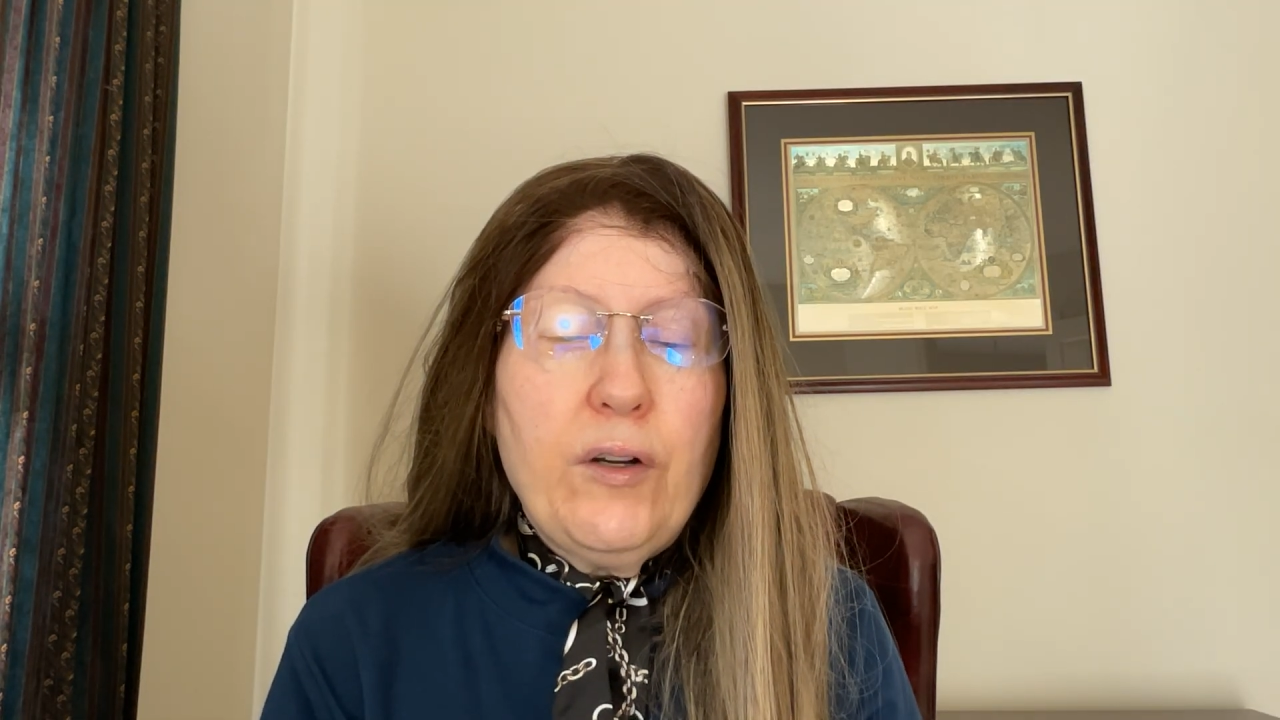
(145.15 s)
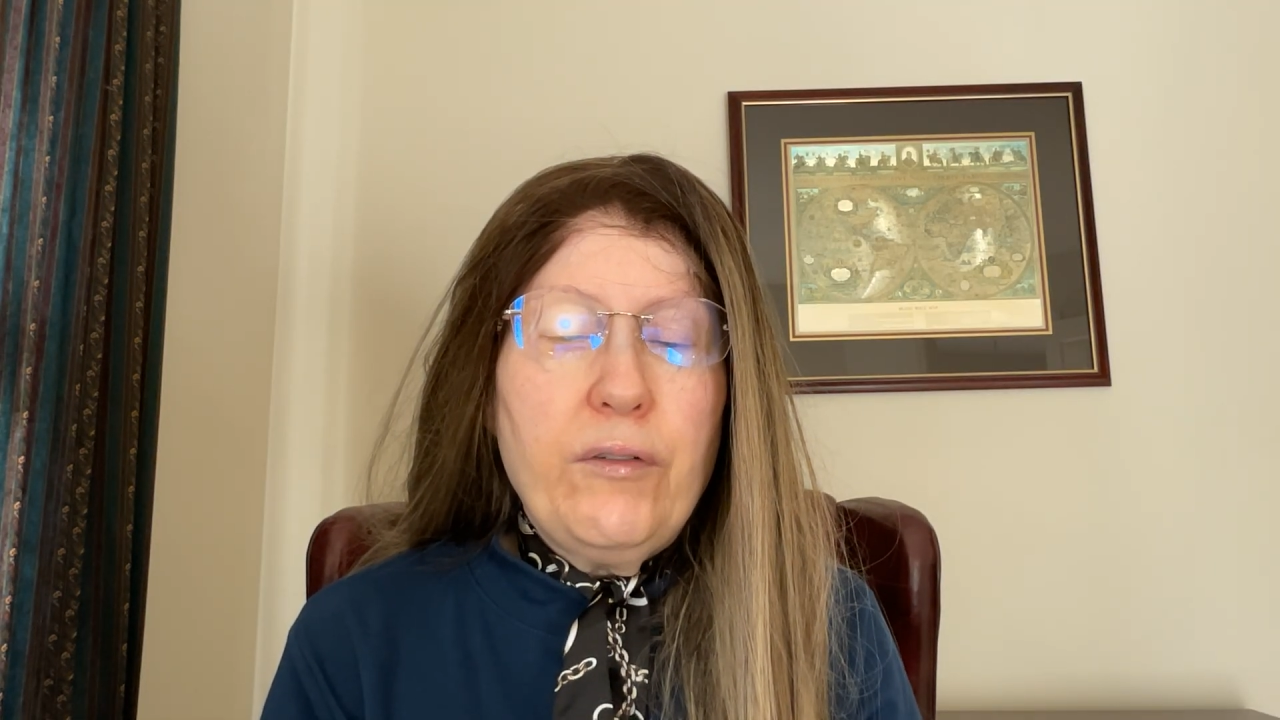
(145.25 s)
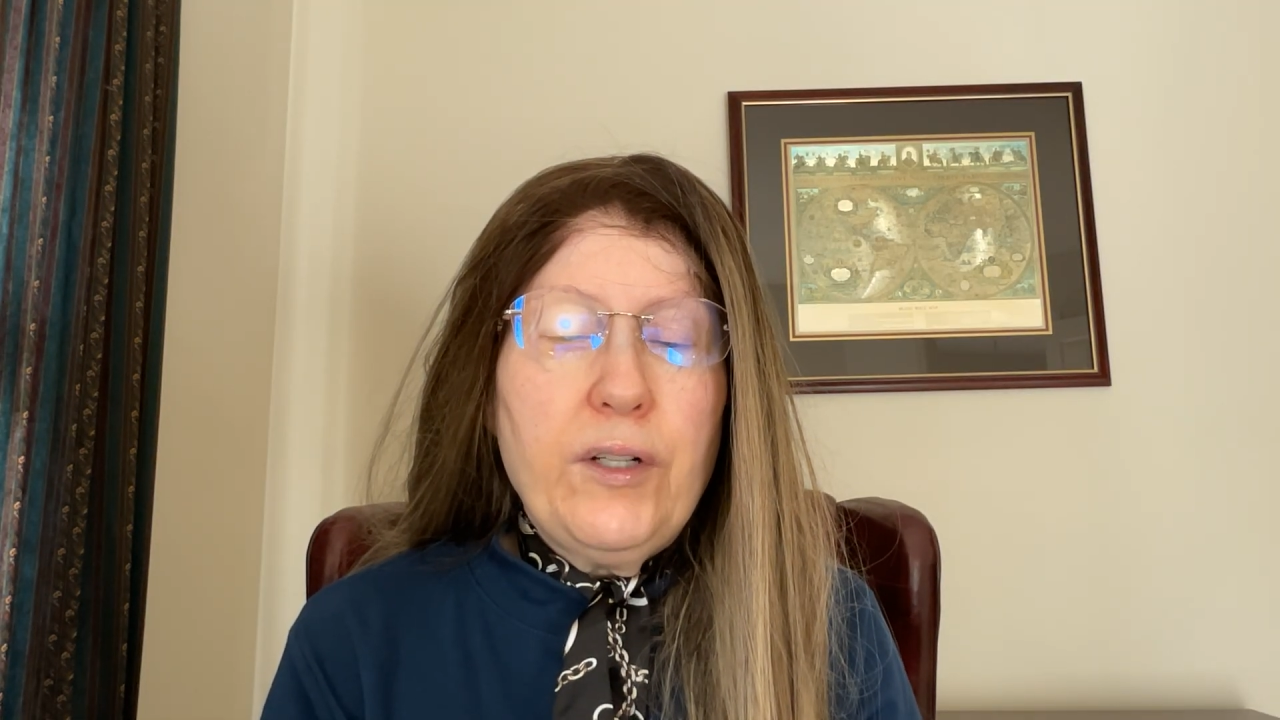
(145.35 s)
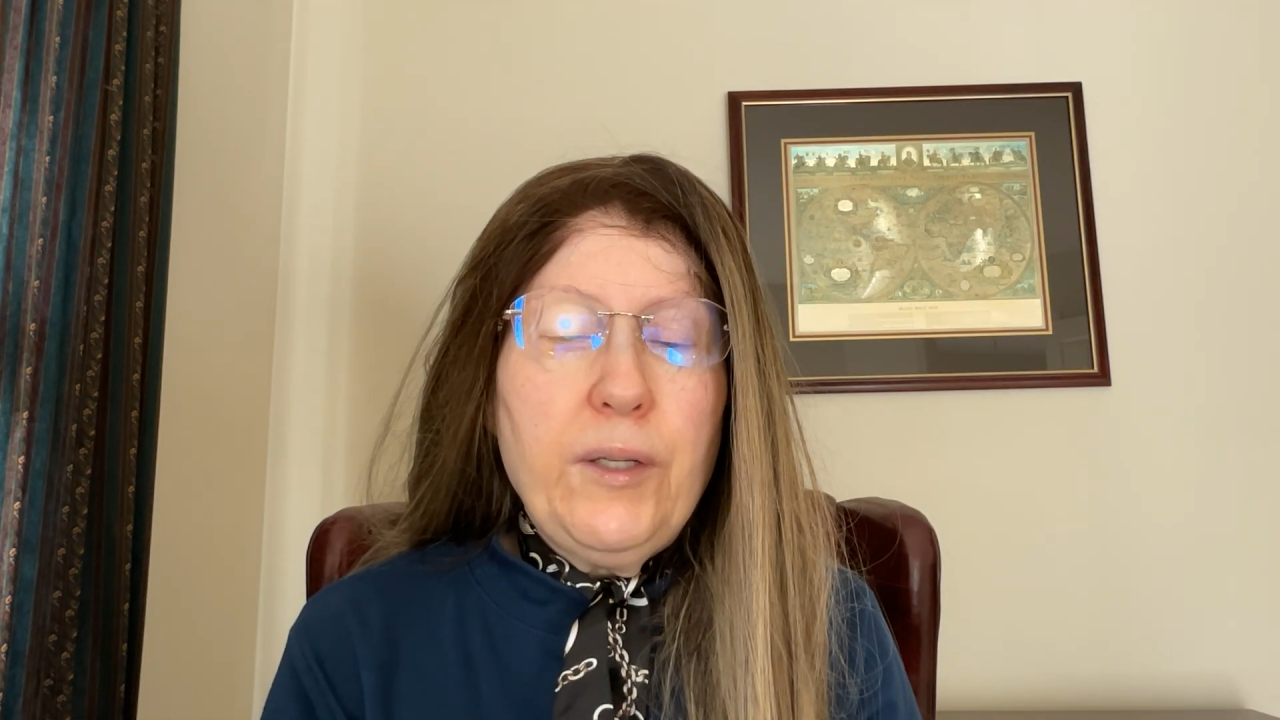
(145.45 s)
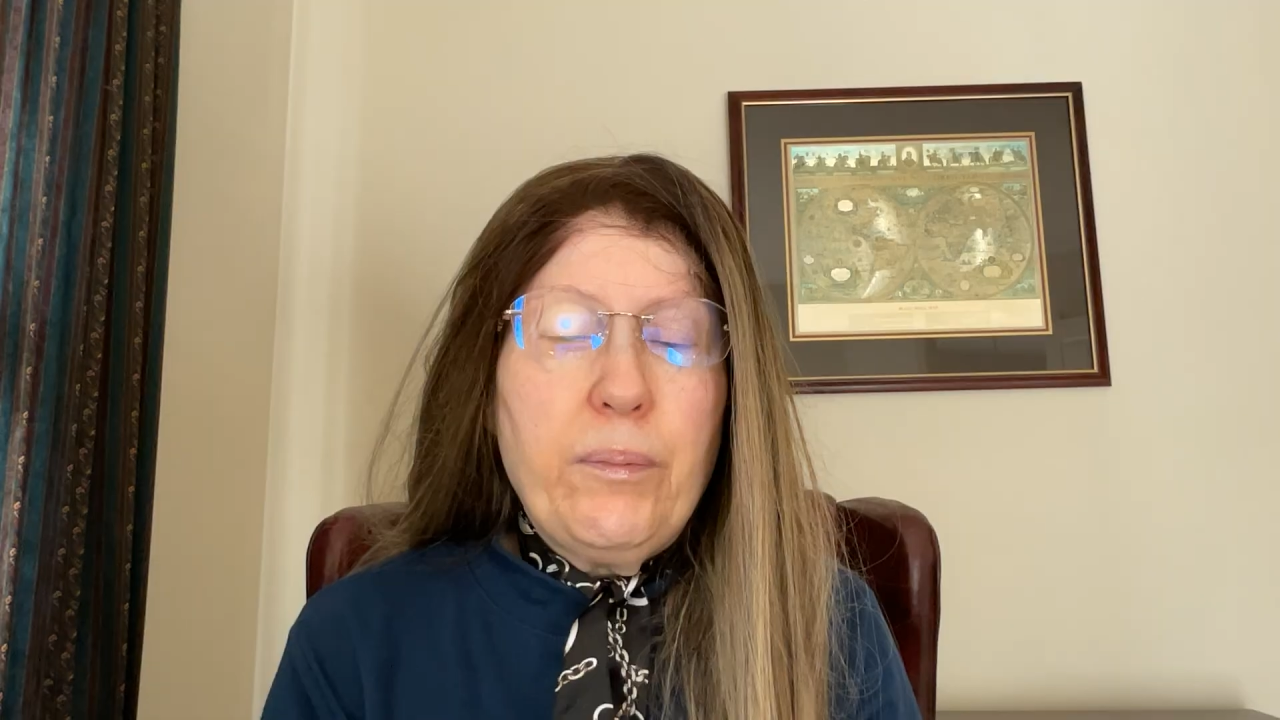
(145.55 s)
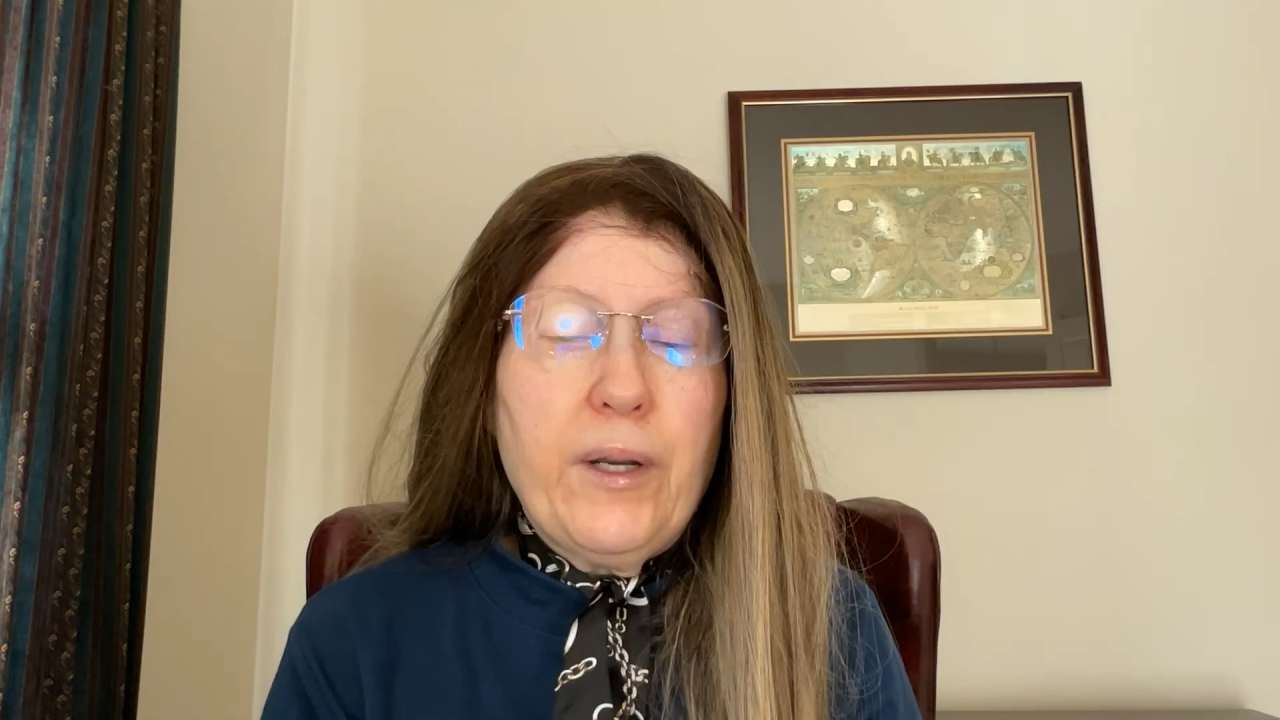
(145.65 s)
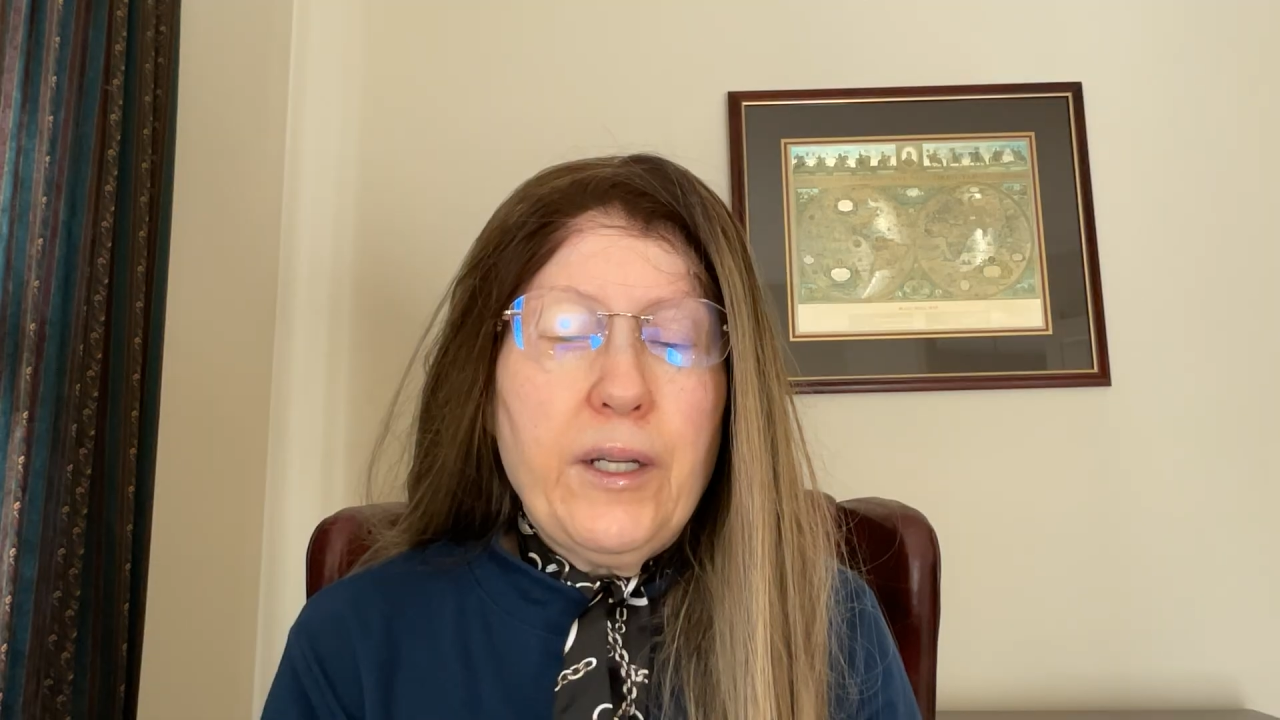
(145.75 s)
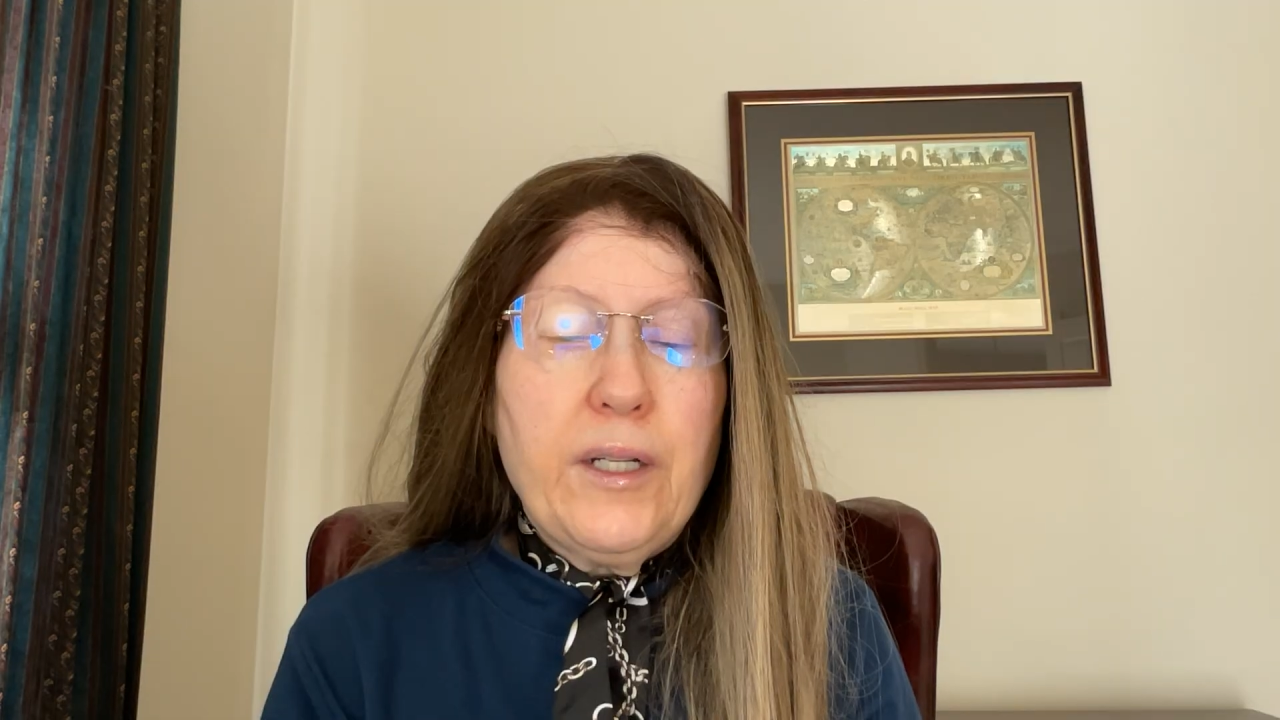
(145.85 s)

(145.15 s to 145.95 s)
overly bright